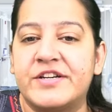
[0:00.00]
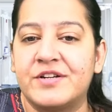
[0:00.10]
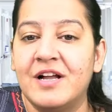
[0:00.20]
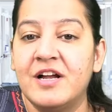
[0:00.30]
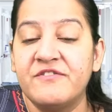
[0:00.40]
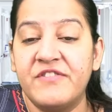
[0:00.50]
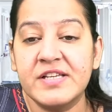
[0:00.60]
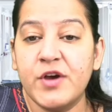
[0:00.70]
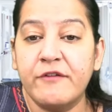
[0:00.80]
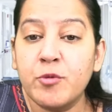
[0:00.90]
First, you have to
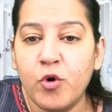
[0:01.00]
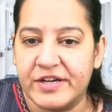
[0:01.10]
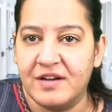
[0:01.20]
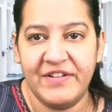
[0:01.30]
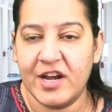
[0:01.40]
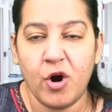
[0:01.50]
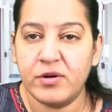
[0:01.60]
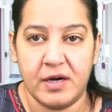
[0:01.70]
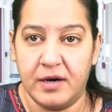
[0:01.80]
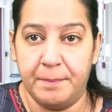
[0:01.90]
prove it. We
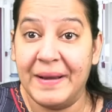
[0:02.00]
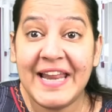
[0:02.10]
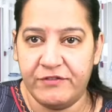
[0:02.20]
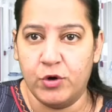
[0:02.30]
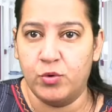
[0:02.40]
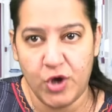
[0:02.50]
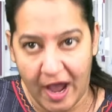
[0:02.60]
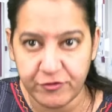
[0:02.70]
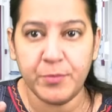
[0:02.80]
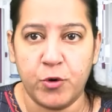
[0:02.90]
cannot believe you. You
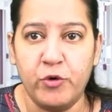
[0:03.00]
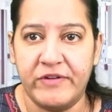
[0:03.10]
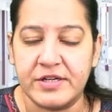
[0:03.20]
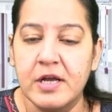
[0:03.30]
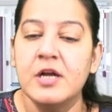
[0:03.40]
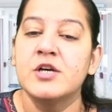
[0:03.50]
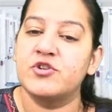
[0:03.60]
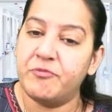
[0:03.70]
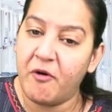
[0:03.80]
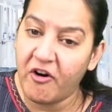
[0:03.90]
have to prove it.
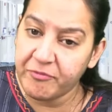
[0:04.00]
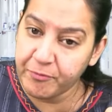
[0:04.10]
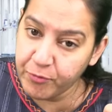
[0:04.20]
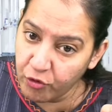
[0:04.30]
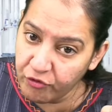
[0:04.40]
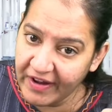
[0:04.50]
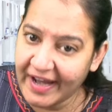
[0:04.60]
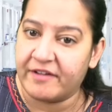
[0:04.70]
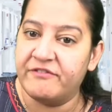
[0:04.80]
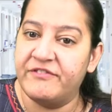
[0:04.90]
So for
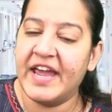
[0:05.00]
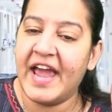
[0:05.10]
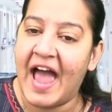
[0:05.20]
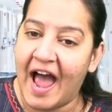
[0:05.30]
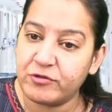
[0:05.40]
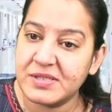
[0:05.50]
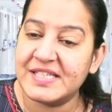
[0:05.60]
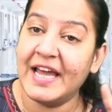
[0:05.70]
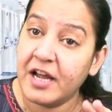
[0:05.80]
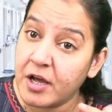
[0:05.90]
proving, we have to
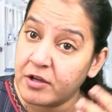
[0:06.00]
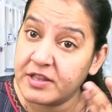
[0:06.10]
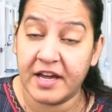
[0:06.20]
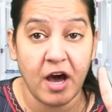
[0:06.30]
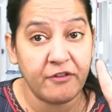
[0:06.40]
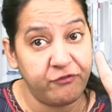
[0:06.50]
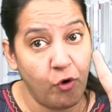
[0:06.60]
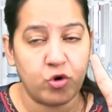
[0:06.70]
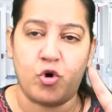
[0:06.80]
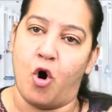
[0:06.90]
see there are
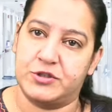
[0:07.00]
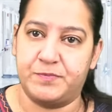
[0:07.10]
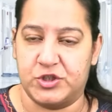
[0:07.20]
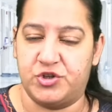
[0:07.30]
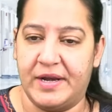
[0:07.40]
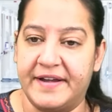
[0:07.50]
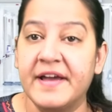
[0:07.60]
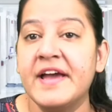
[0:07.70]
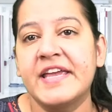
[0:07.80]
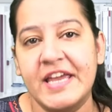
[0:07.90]
4 Koch's postulate
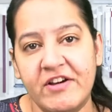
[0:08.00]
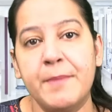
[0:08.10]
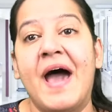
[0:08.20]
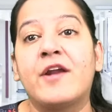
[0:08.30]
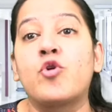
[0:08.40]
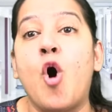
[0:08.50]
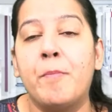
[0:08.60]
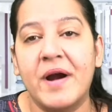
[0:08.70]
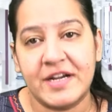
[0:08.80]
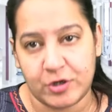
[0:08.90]
given by
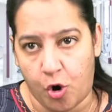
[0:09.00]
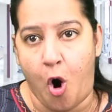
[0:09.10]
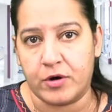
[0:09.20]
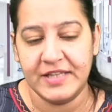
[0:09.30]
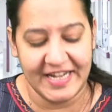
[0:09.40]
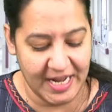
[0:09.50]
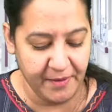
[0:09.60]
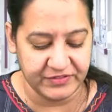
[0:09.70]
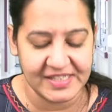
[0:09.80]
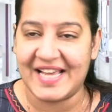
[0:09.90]
Robert Koch, the name
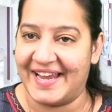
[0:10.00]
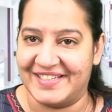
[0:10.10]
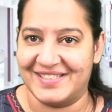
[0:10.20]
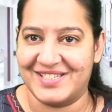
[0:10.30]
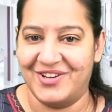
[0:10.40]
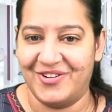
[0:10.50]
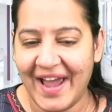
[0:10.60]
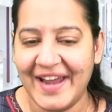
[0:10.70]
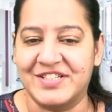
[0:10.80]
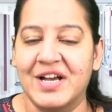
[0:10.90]
of the scientist,
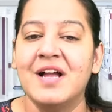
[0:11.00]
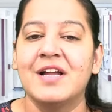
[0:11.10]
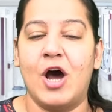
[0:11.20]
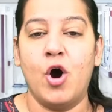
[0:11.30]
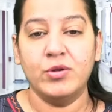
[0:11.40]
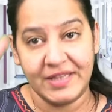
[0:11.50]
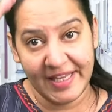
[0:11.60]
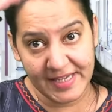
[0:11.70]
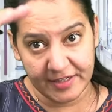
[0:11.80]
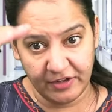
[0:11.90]
right? Now,
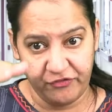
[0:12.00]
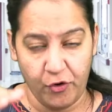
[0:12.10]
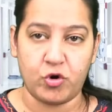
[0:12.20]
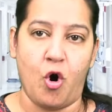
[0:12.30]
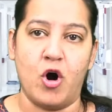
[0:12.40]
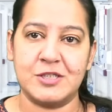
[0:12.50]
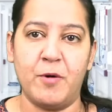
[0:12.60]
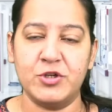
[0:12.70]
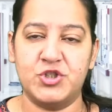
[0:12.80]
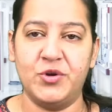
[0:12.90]
these are the 4 Koch's
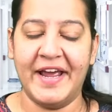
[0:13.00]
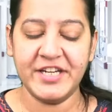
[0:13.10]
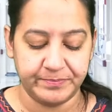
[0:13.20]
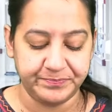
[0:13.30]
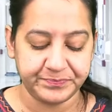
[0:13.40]
postulate.